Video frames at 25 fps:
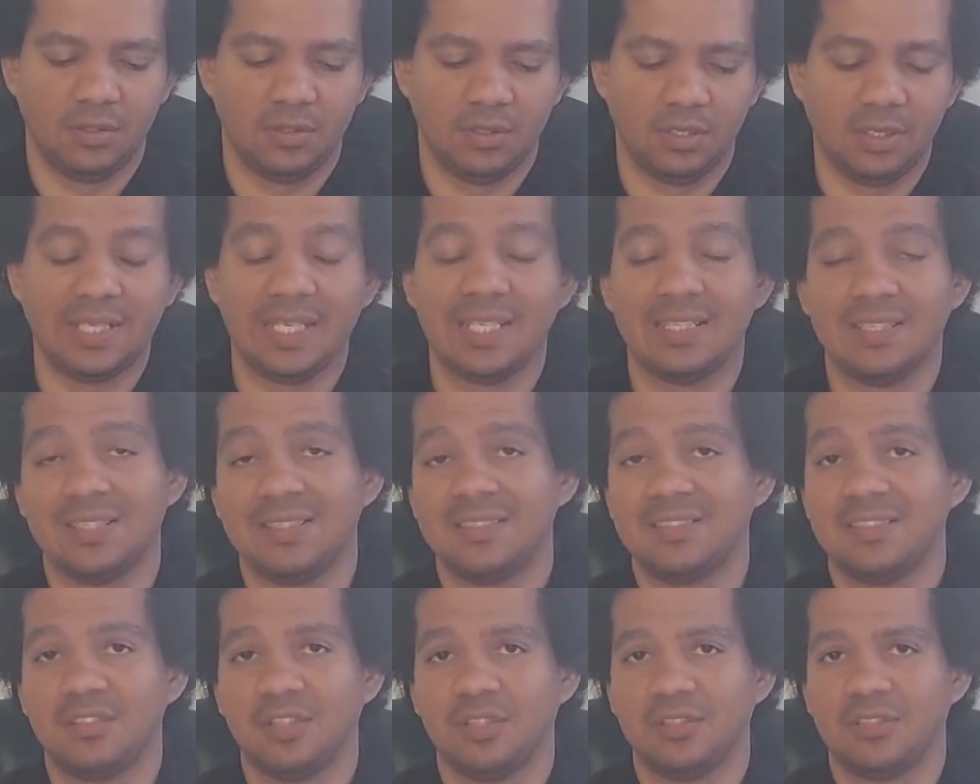Again,
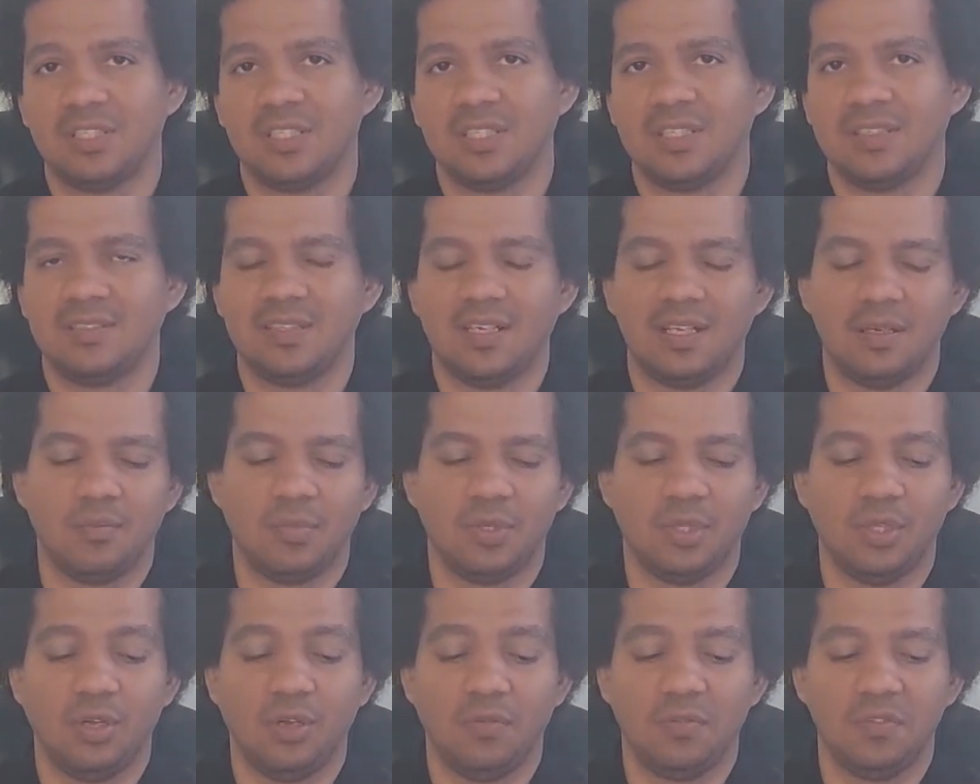this is just an
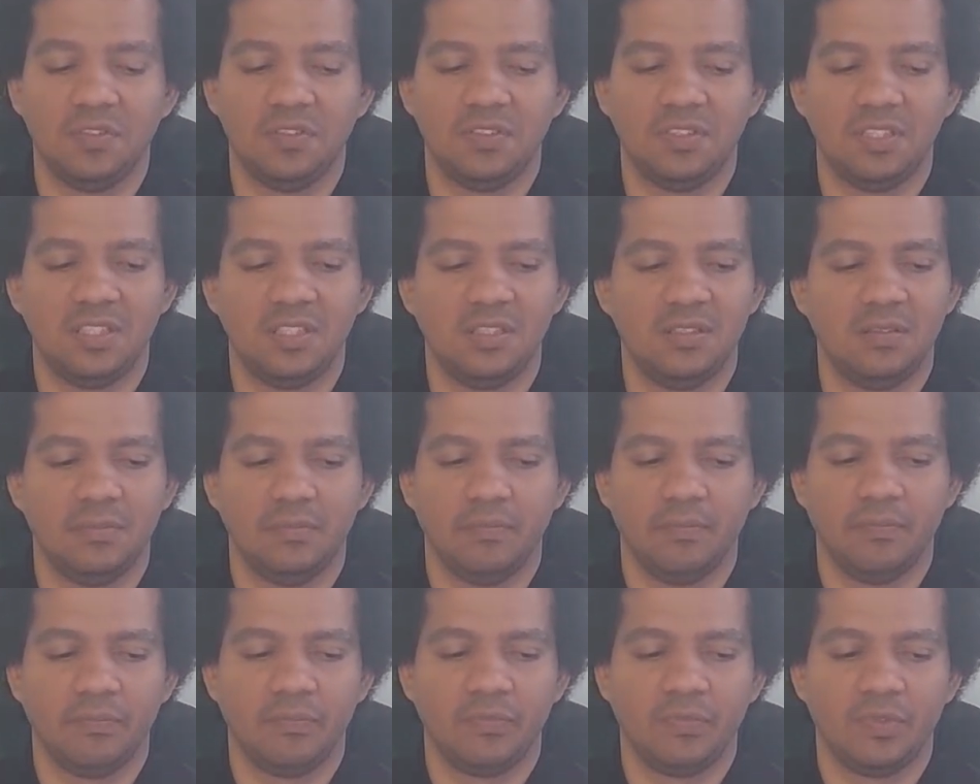example. Obviously,